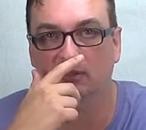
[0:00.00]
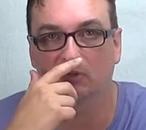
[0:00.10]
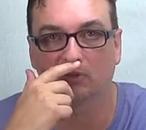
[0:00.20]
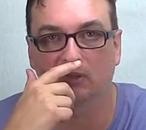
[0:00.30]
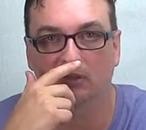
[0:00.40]

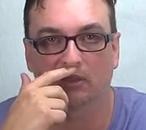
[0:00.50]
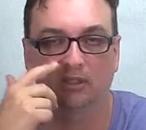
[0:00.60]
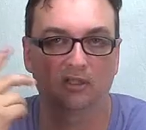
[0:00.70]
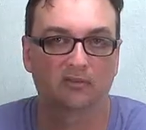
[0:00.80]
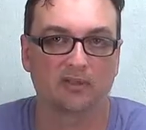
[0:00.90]

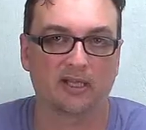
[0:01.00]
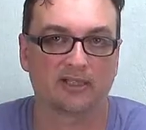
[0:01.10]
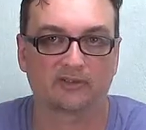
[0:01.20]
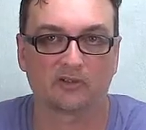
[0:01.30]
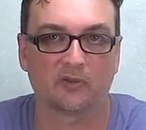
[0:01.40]
or
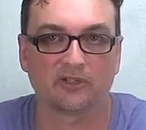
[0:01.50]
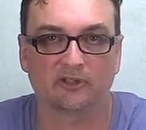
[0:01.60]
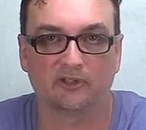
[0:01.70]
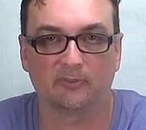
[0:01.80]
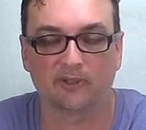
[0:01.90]
ask a
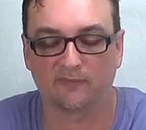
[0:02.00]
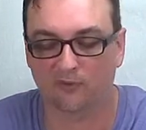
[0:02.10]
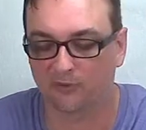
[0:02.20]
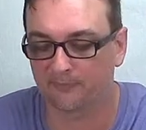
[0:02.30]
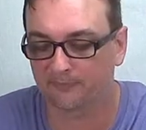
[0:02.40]
question on my
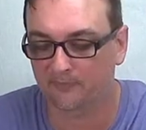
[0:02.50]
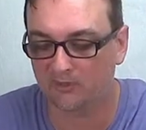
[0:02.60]
forum.